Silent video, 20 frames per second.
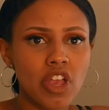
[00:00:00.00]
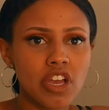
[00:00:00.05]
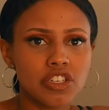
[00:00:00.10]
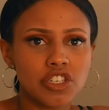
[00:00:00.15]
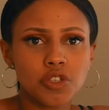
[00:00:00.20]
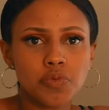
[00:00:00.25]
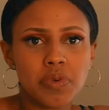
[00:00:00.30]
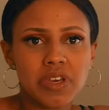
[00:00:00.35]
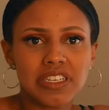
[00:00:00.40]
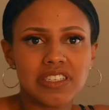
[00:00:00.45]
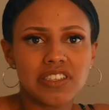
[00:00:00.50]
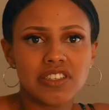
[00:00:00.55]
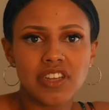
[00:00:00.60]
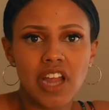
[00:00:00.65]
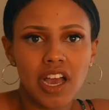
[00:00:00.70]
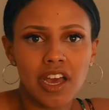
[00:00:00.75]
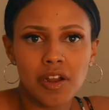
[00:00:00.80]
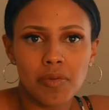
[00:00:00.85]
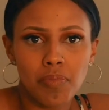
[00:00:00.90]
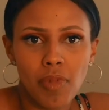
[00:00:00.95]
Just because it's
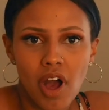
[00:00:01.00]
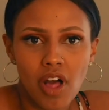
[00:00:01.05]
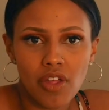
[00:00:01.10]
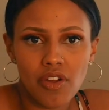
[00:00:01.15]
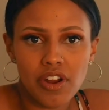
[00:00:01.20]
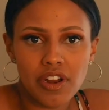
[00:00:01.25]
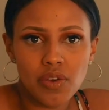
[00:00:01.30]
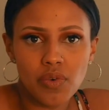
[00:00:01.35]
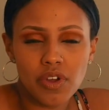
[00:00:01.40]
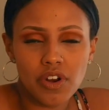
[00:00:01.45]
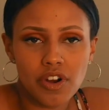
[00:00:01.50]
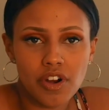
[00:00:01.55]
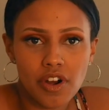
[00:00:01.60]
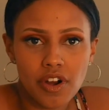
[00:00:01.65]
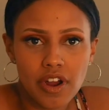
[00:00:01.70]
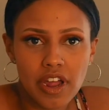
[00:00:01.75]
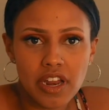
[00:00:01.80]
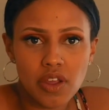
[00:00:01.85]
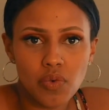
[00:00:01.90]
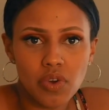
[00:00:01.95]
not going to bother anyone or
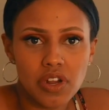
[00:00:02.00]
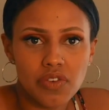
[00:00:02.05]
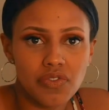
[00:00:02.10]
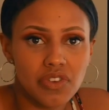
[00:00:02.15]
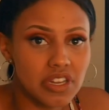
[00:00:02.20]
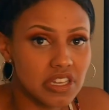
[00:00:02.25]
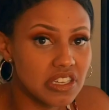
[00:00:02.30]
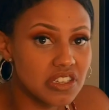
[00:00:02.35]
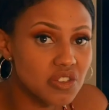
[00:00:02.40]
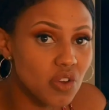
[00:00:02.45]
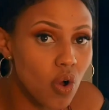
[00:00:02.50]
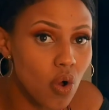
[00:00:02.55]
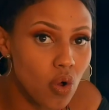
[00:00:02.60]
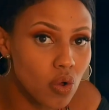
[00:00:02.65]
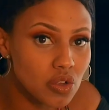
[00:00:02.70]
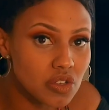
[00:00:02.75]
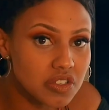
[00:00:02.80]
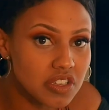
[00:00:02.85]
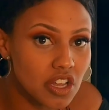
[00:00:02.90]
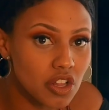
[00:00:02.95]
hurt anyone if it is a
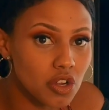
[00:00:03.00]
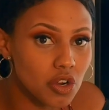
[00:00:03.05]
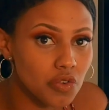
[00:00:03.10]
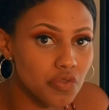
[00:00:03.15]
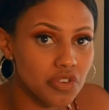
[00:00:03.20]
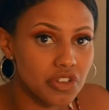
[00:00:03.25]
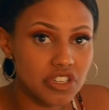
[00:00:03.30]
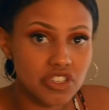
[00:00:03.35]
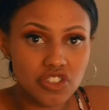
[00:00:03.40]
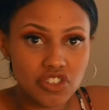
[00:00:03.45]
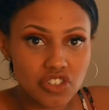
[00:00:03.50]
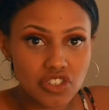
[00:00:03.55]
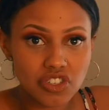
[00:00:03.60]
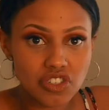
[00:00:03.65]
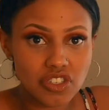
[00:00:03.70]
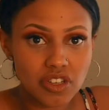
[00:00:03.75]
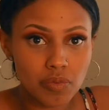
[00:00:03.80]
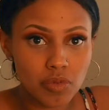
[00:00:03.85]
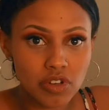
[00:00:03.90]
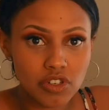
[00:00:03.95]
wholesaler or if it is just
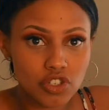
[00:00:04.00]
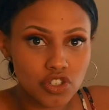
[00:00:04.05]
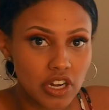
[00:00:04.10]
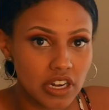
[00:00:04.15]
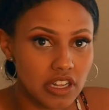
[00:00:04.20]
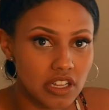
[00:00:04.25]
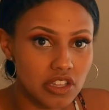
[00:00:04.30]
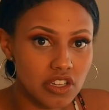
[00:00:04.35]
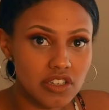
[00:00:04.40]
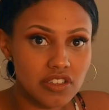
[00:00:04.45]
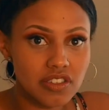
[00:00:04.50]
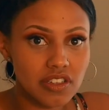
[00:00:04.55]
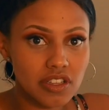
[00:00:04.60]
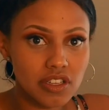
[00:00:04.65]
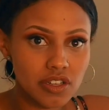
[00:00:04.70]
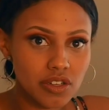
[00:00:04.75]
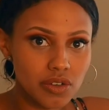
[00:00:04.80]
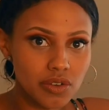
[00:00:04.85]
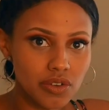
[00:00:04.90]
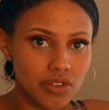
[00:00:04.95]
someone trying to
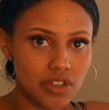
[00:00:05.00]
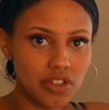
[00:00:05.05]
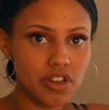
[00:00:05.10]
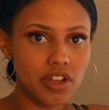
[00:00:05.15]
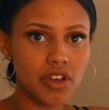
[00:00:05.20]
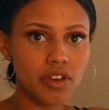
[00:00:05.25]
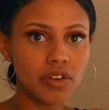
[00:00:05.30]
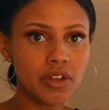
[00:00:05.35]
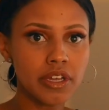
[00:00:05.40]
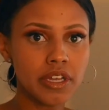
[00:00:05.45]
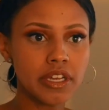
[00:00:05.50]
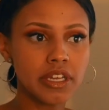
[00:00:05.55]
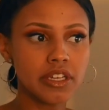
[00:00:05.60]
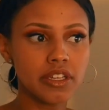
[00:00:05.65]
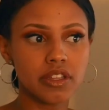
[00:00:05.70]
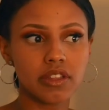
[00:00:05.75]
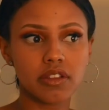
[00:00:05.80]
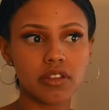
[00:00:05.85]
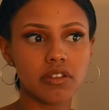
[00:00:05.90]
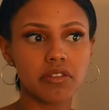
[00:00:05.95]
look-see-loo, you know?
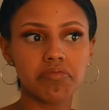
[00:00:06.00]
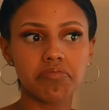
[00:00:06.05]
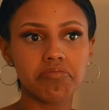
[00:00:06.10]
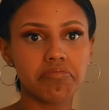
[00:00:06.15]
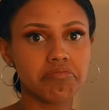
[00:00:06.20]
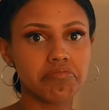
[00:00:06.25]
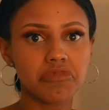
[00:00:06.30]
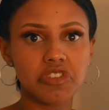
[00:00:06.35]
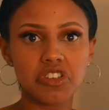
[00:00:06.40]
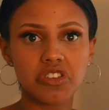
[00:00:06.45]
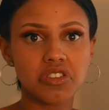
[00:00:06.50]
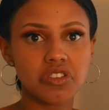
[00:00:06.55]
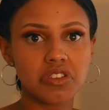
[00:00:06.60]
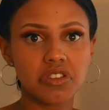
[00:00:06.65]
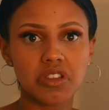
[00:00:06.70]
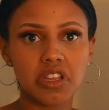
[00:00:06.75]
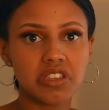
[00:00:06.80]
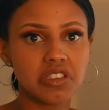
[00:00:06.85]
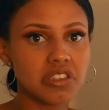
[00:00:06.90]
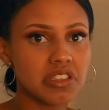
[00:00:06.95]

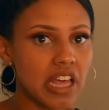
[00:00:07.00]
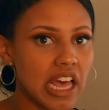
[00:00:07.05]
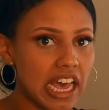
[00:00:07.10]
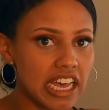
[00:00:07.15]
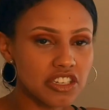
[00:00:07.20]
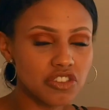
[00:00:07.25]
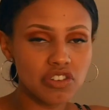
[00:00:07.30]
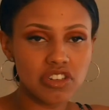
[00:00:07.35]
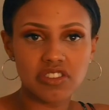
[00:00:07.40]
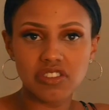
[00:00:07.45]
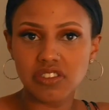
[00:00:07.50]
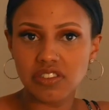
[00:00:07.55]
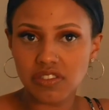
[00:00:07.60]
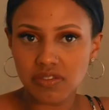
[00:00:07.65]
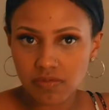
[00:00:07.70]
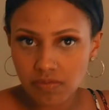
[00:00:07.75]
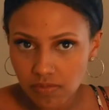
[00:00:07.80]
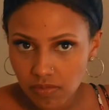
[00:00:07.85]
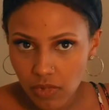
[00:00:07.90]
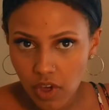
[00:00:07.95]
Just, this is the
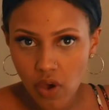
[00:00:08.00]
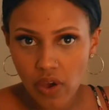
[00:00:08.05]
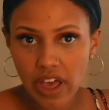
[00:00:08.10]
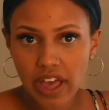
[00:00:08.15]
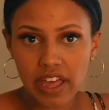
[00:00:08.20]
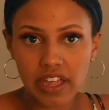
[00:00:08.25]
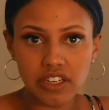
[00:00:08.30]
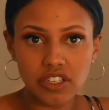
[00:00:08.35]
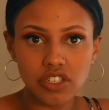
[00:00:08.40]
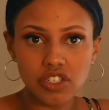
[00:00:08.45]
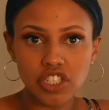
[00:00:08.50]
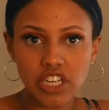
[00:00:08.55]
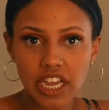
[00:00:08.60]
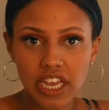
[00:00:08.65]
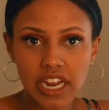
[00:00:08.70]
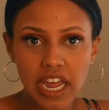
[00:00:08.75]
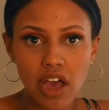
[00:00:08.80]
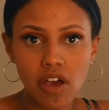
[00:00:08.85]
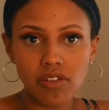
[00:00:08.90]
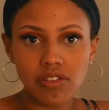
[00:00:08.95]
address, go ahead, check
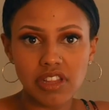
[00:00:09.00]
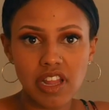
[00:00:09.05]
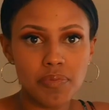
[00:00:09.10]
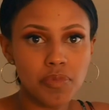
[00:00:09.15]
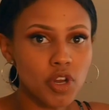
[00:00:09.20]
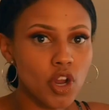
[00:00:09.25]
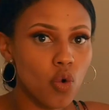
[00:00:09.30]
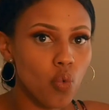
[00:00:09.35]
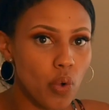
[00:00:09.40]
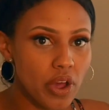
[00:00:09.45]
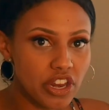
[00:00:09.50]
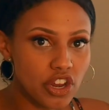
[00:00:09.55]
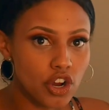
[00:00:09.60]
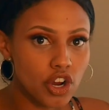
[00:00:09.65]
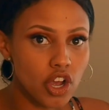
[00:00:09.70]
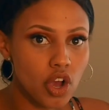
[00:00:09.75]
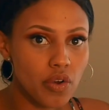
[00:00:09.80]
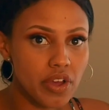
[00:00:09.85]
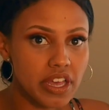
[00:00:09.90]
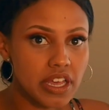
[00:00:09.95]
it out, let me know when you're
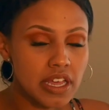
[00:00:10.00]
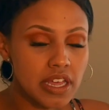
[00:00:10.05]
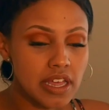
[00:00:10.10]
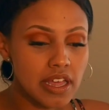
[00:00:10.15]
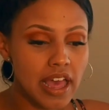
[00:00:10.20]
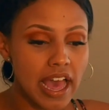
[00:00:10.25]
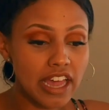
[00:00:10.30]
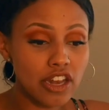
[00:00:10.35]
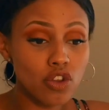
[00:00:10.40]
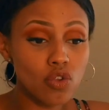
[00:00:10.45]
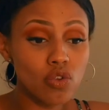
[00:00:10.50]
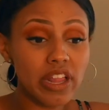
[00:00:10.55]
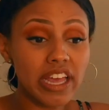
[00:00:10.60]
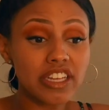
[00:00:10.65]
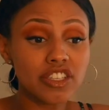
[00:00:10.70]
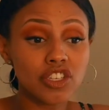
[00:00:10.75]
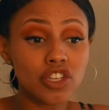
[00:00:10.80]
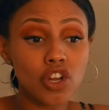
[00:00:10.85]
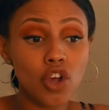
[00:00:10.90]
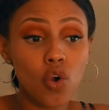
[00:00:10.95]
going. I do like
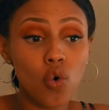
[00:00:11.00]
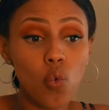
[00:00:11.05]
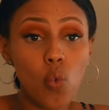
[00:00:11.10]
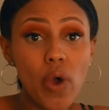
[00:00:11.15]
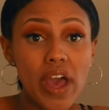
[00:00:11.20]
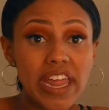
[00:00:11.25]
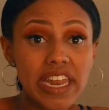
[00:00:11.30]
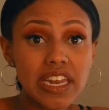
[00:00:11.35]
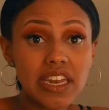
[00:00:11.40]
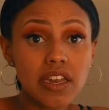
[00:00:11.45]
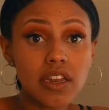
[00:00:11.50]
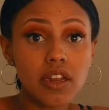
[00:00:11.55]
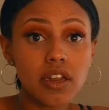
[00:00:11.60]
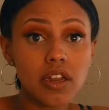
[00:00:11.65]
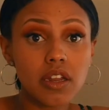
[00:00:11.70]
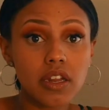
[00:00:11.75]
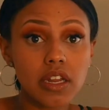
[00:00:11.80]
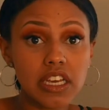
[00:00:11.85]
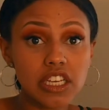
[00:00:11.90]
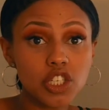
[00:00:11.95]
to know when
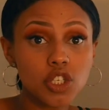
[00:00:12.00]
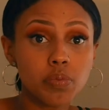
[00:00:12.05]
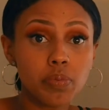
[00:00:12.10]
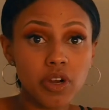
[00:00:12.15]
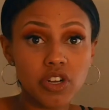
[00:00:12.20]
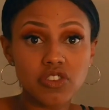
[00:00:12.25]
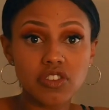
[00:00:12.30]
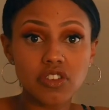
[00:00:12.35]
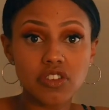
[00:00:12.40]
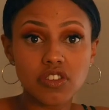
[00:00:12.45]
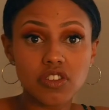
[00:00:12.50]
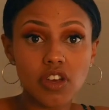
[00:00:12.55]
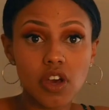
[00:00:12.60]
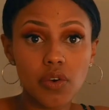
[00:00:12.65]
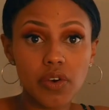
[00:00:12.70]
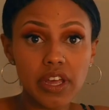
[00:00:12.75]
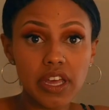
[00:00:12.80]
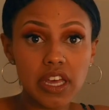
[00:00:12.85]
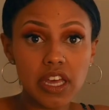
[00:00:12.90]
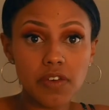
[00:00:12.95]
each person is
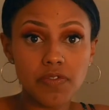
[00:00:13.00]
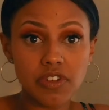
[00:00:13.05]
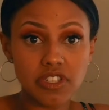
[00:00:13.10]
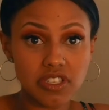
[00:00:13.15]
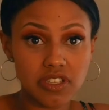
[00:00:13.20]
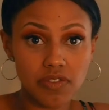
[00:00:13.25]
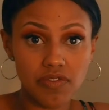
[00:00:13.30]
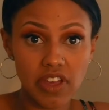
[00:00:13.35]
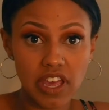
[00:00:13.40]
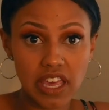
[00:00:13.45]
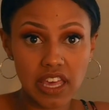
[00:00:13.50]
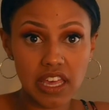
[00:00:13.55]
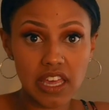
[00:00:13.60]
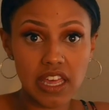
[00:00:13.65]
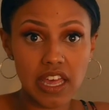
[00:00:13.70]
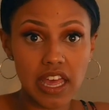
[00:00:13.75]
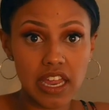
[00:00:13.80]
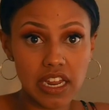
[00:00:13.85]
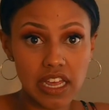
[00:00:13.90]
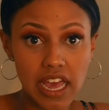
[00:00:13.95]
going, if it's a
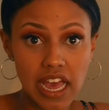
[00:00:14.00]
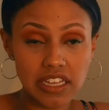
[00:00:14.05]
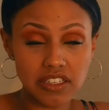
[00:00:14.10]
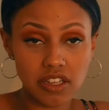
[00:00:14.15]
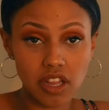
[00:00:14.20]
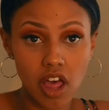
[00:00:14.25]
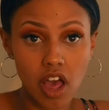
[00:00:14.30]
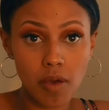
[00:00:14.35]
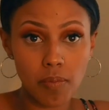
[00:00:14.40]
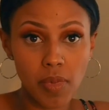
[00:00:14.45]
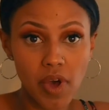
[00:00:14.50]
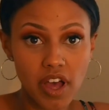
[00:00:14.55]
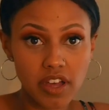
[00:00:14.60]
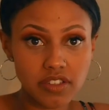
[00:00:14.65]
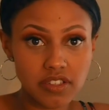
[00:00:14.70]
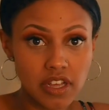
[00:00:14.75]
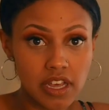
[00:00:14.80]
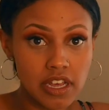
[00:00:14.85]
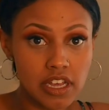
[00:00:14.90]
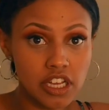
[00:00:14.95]
vacant and it has a
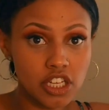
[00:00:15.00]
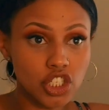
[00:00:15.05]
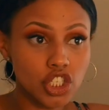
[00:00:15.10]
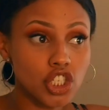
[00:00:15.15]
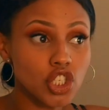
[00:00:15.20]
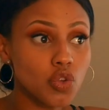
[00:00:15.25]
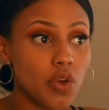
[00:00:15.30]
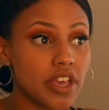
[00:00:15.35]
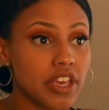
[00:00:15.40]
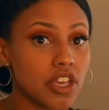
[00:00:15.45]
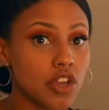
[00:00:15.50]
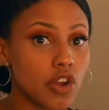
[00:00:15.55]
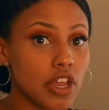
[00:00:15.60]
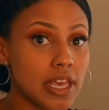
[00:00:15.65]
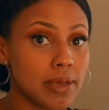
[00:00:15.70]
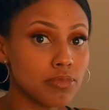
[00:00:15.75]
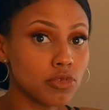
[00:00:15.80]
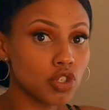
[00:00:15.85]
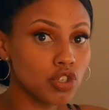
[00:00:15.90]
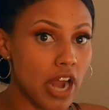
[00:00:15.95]
lockbox, just so I can
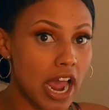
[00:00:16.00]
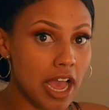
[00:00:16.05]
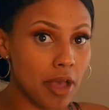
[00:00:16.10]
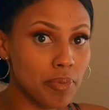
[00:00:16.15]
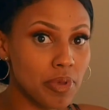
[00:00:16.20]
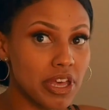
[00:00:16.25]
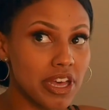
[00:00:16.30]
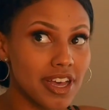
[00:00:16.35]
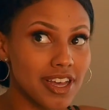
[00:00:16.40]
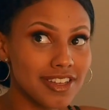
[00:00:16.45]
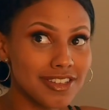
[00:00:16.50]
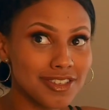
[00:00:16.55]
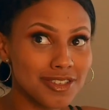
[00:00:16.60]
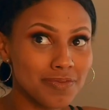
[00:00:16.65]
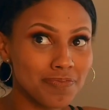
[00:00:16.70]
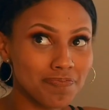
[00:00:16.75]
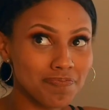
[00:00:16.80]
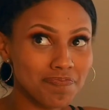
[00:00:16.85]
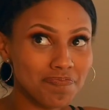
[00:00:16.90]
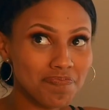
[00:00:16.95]
keep track,
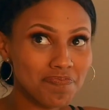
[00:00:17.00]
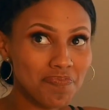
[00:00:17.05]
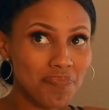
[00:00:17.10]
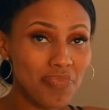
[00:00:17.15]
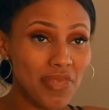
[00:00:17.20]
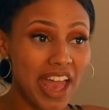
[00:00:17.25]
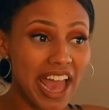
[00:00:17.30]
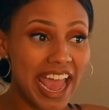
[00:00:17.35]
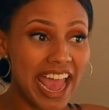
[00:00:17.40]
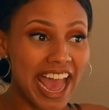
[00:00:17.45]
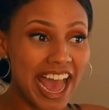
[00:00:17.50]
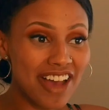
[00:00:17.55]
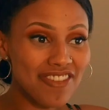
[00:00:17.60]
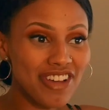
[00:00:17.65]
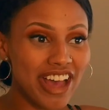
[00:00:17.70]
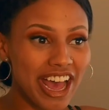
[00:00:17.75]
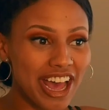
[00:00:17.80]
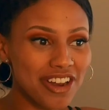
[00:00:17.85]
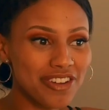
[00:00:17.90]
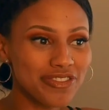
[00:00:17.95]
because I have
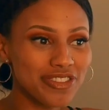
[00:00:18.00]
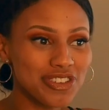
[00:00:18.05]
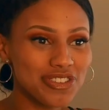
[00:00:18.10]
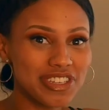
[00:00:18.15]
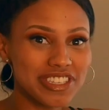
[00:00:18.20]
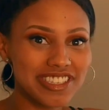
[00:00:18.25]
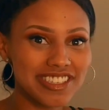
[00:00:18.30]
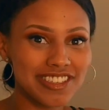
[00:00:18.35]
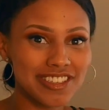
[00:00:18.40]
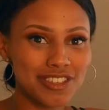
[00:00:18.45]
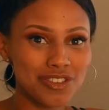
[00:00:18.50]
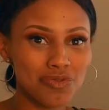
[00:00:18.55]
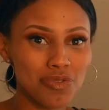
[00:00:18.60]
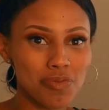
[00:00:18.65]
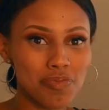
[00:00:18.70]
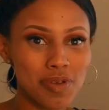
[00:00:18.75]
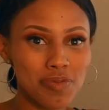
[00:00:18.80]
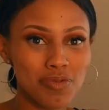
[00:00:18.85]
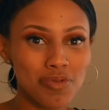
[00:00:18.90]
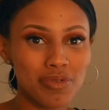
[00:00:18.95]
had a few instances where
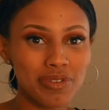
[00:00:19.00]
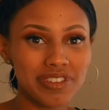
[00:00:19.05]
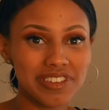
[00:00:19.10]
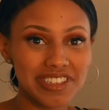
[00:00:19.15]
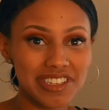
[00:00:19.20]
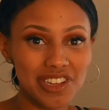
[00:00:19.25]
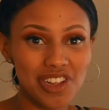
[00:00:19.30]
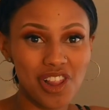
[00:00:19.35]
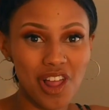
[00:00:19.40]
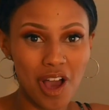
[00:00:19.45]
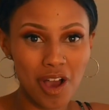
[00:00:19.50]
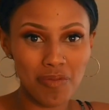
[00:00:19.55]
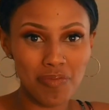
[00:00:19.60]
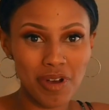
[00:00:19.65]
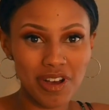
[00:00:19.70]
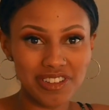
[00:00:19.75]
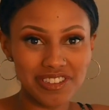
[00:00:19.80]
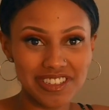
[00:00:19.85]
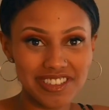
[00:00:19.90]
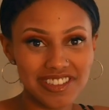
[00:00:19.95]
people will steal
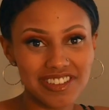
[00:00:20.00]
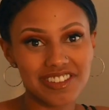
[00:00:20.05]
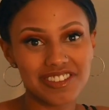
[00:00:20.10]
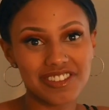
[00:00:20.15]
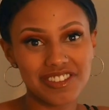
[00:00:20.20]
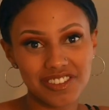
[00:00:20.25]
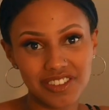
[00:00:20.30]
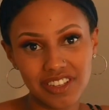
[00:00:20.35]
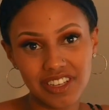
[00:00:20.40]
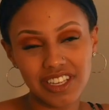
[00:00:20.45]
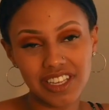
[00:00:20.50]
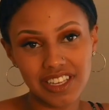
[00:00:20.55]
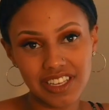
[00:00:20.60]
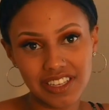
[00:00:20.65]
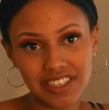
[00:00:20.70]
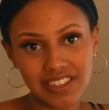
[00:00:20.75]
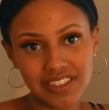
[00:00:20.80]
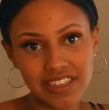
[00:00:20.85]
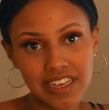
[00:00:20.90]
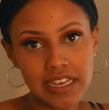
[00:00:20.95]
lockboxes, they'll steal the
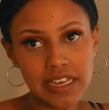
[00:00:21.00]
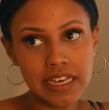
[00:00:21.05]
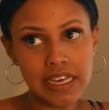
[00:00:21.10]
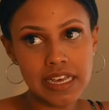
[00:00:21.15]
keys